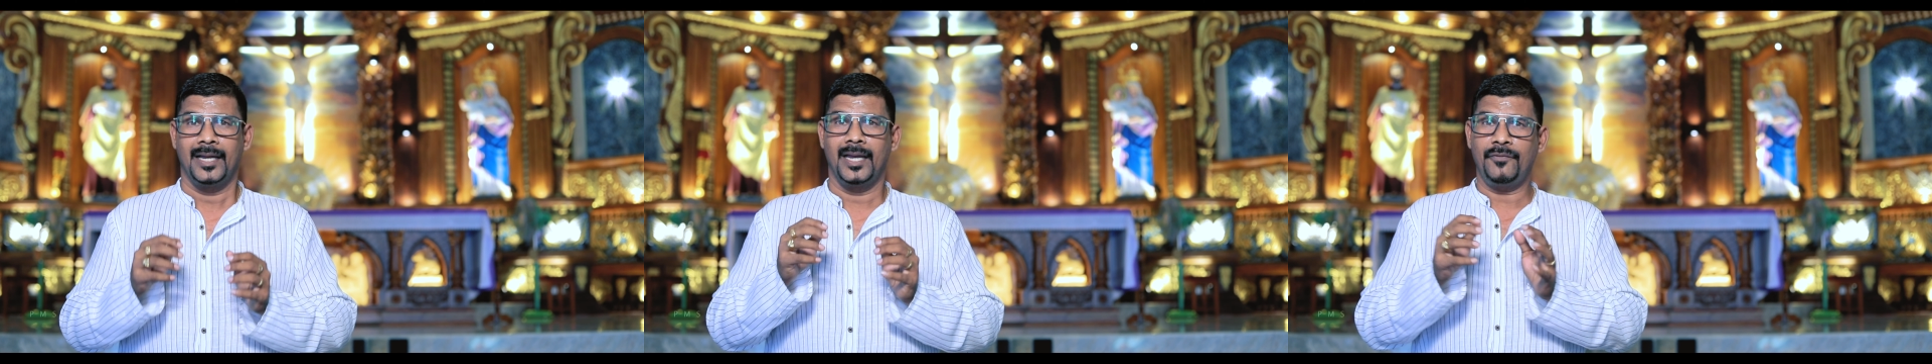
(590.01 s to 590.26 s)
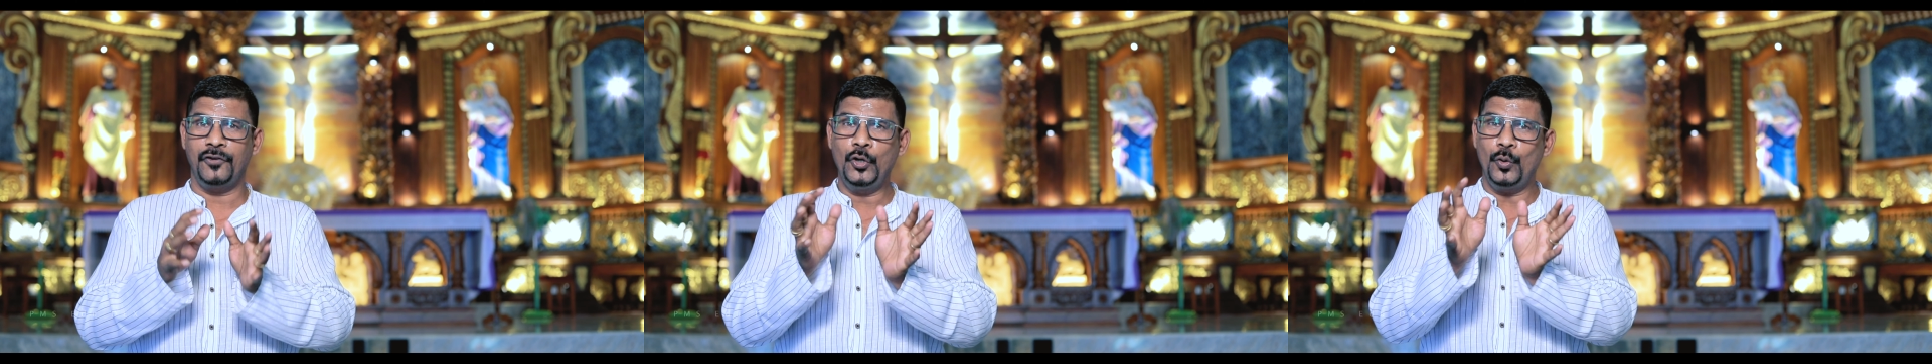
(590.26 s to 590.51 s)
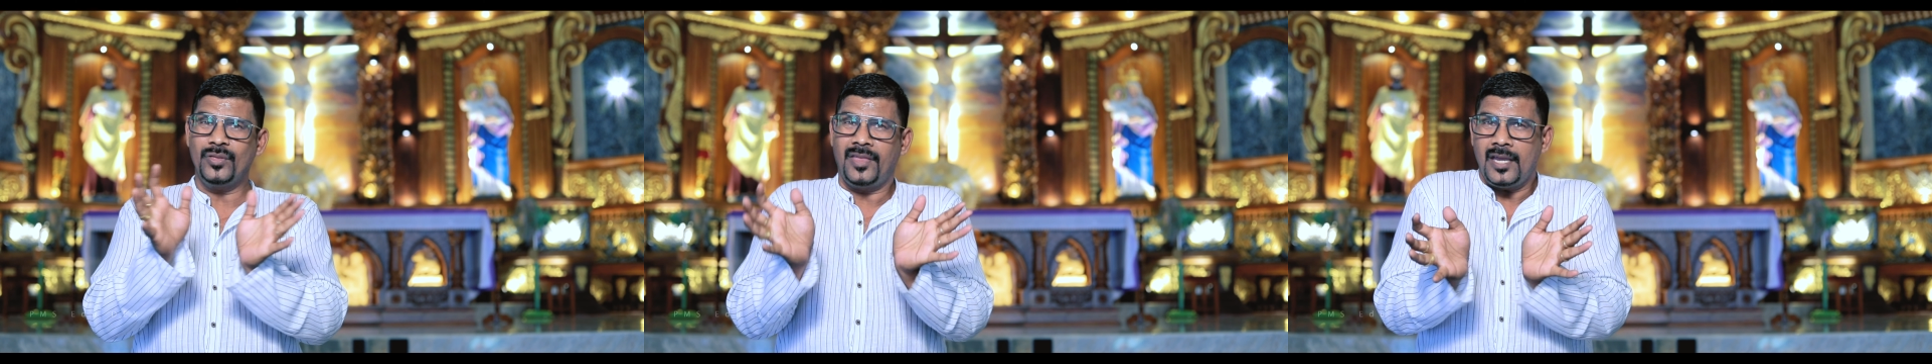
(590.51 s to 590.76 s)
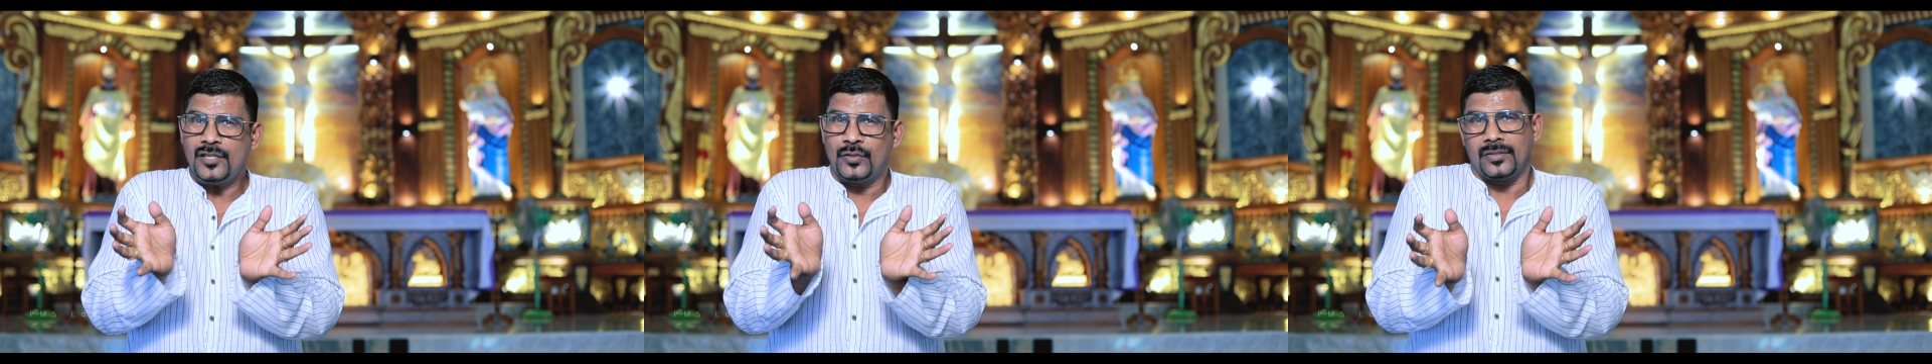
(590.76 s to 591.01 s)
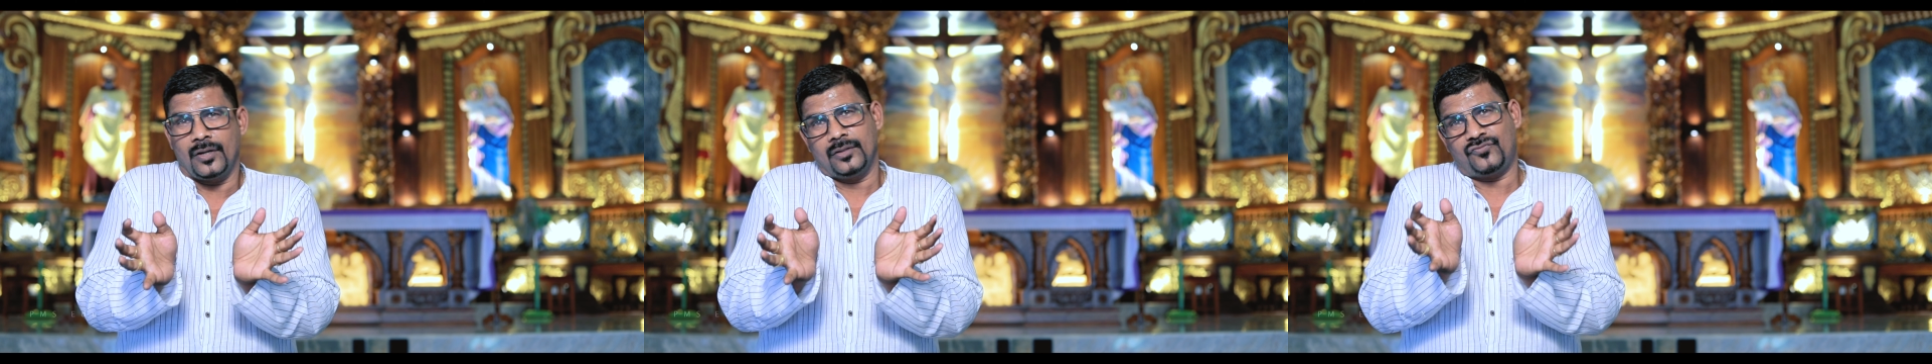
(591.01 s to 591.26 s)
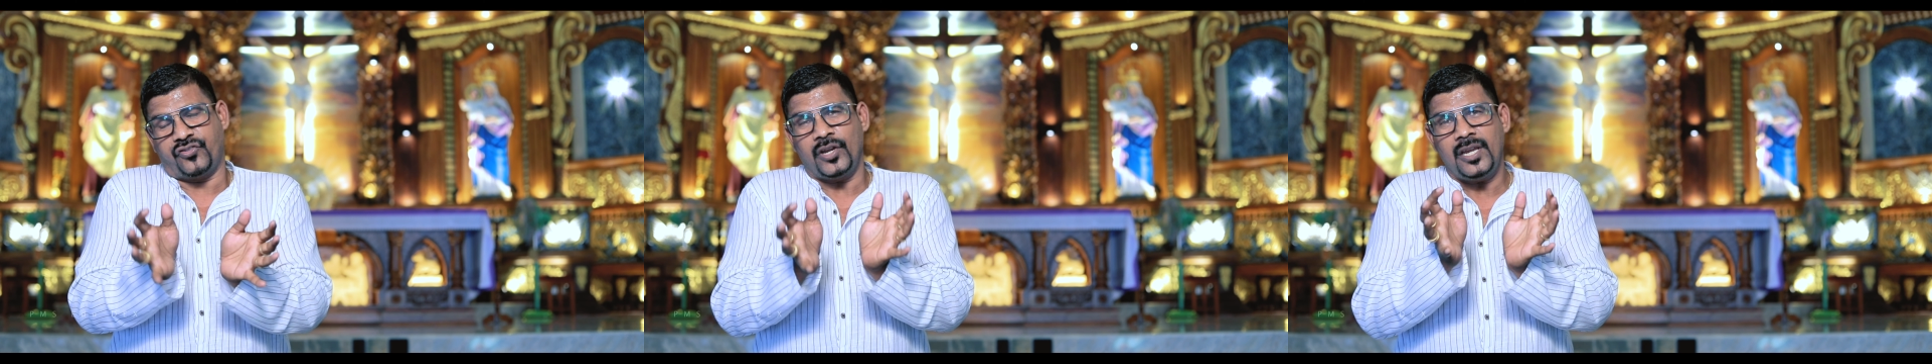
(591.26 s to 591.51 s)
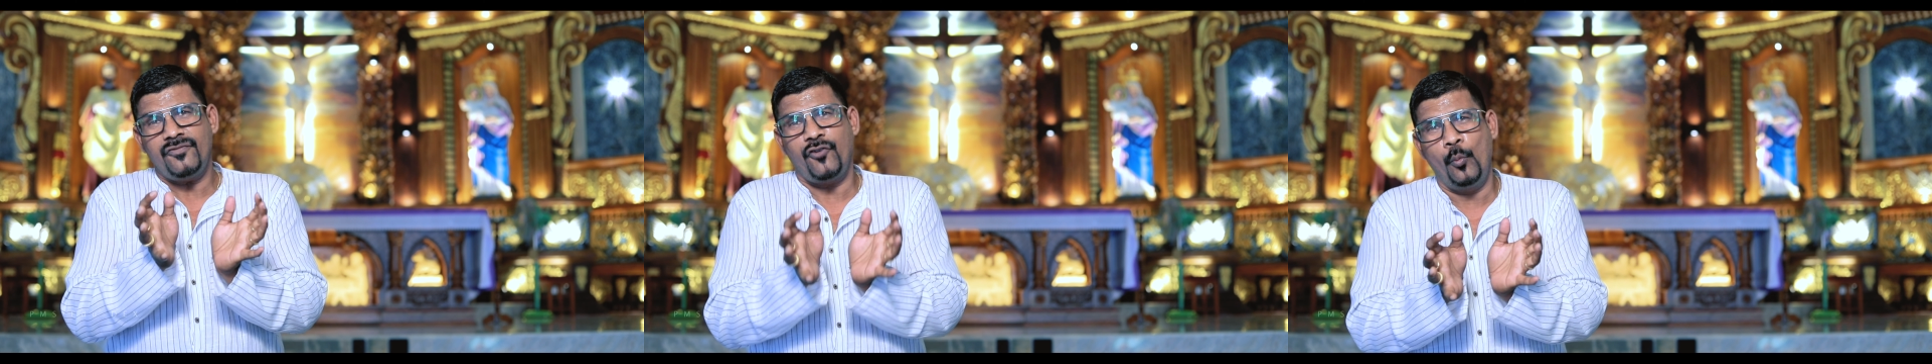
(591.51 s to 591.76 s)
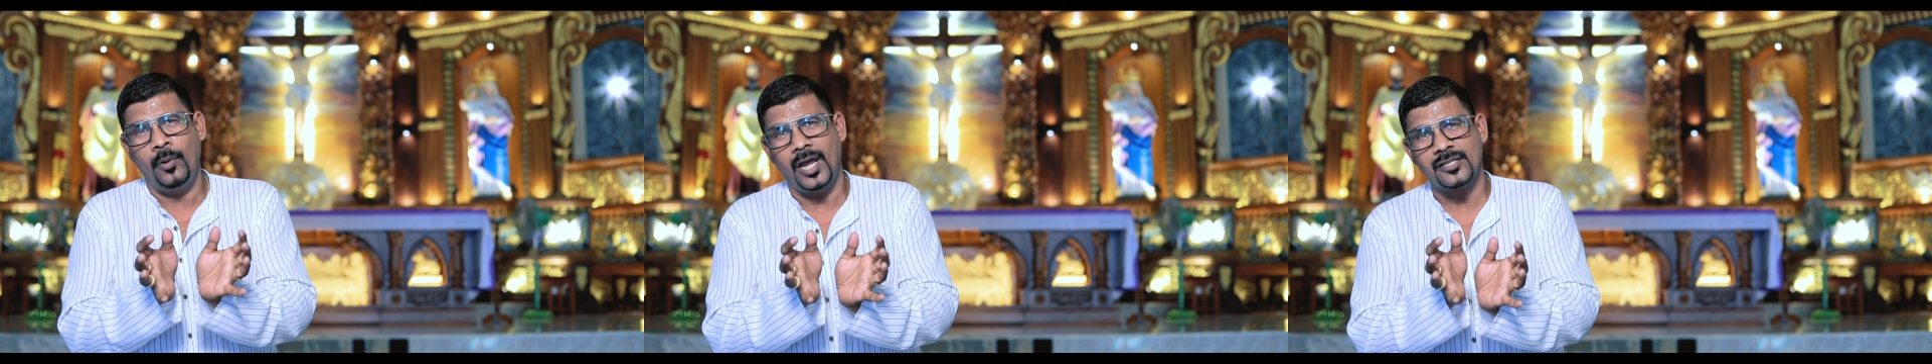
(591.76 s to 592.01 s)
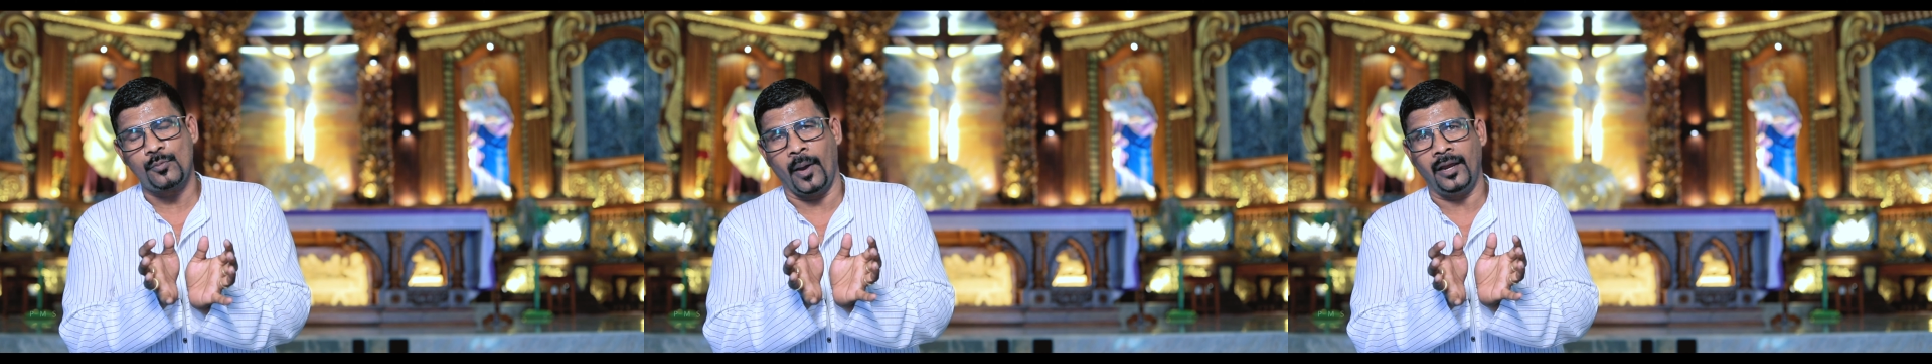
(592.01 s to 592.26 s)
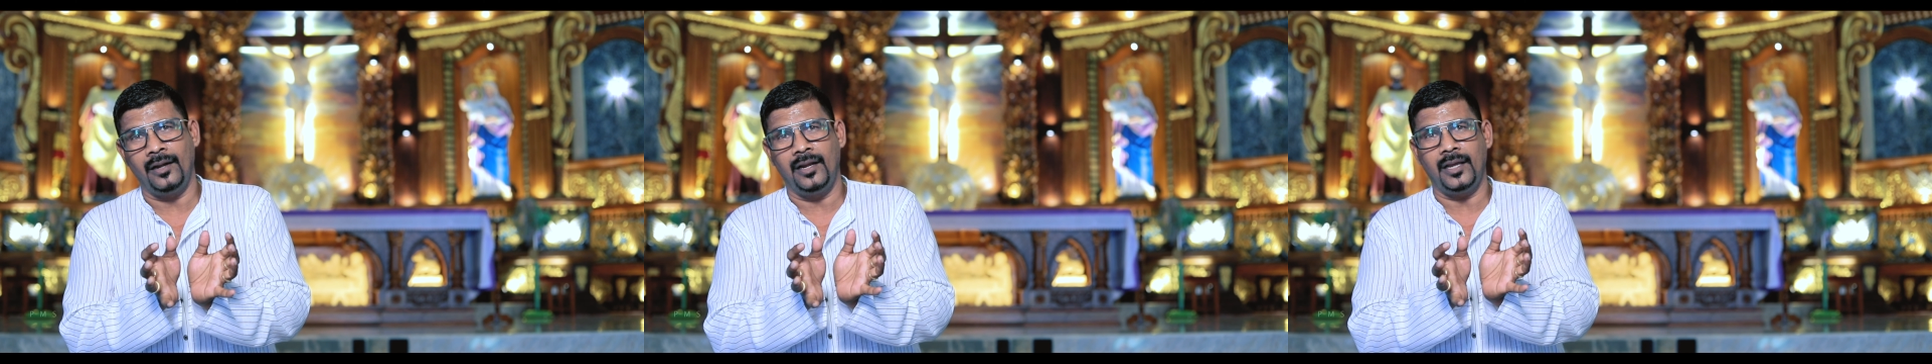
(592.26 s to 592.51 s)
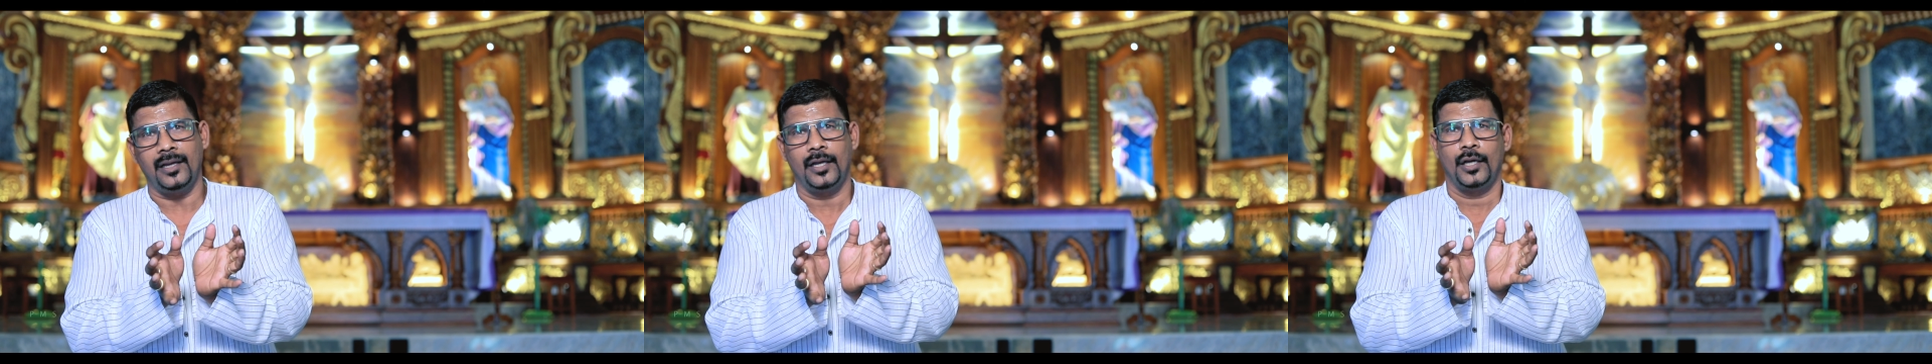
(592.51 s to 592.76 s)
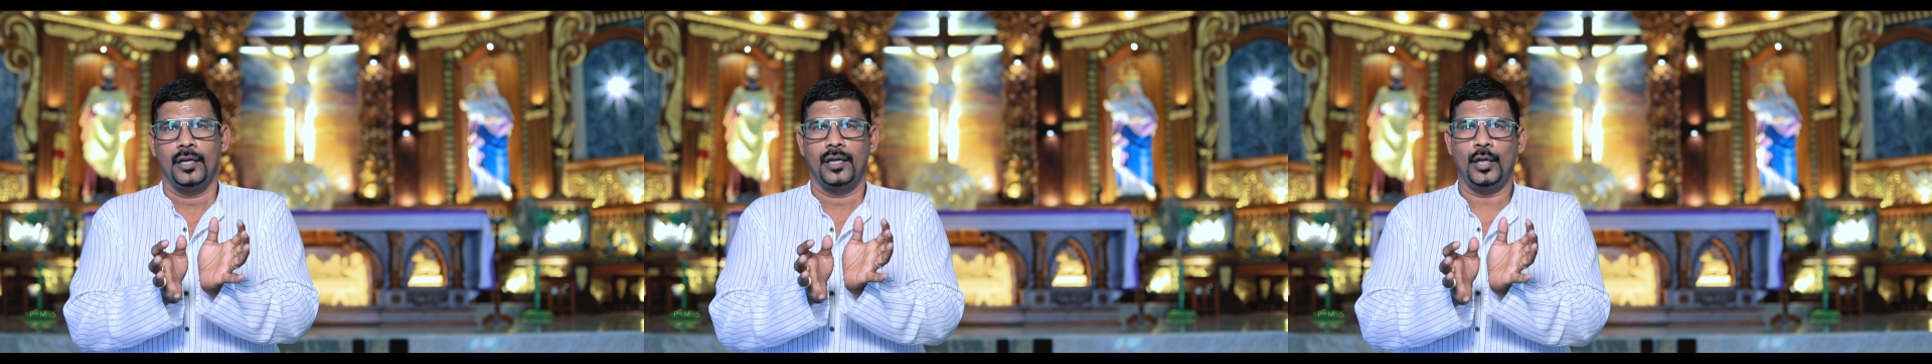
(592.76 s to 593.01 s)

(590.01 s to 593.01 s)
If you know these 3 formulas mainly,